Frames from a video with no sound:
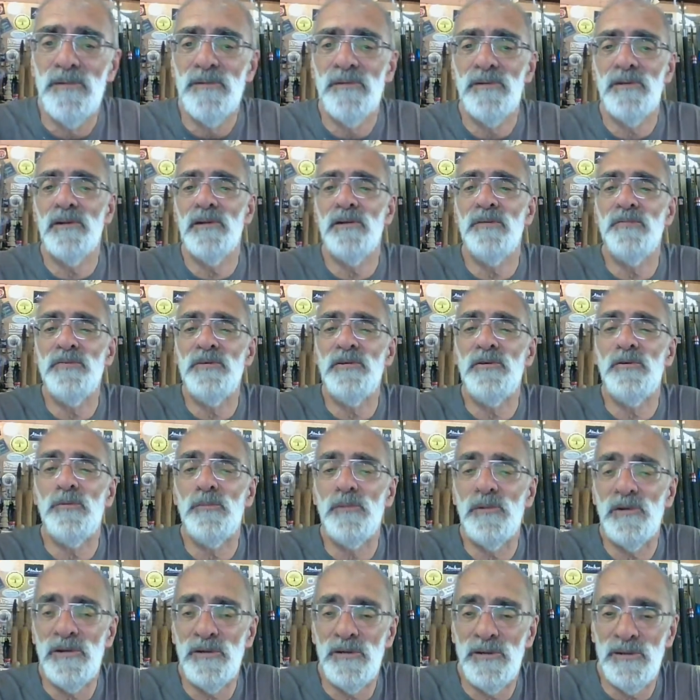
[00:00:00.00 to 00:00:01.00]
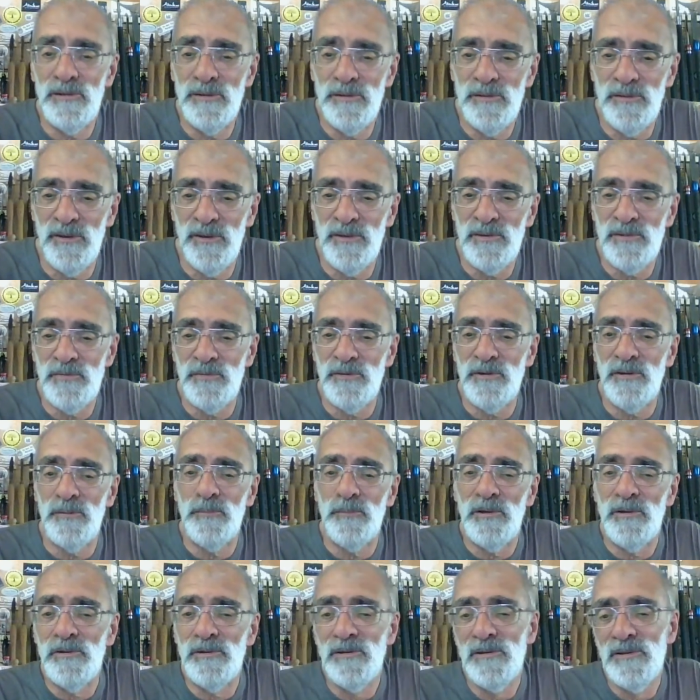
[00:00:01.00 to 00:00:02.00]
And love to you, my darling. Thanks for coming